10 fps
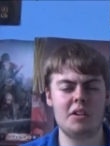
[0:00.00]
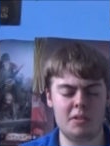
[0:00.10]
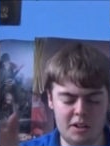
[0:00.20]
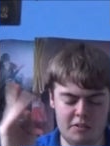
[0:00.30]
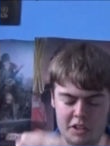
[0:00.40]

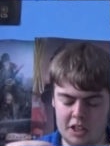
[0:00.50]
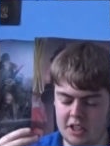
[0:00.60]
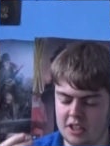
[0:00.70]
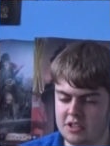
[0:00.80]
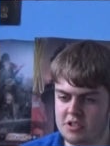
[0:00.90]
I'll leave a
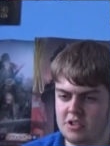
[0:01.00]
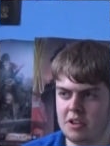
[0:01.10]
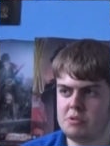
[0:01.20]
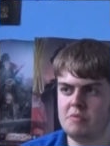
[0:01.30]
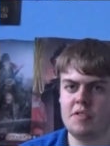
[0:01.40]
link in the
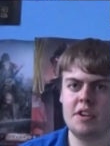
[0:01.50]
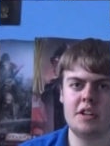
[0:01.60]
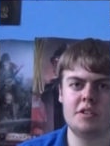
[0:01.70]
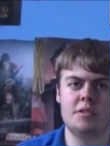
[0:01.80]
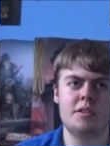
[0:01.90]
description for
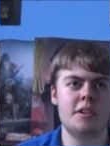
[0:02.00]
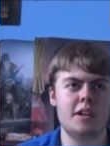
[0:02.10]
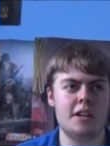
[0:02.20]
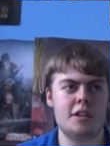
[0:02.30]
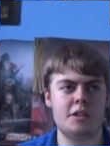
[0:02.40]
you
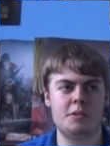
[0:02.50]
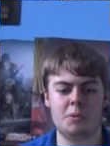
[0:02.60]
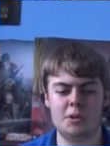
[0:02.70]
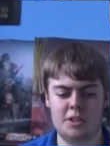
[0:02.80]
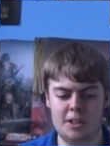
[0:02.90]
to
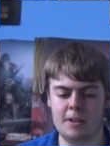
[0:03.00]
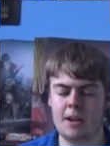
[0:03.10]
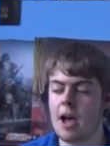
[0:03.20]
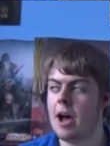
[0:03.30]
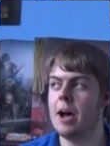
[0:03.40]
watch it.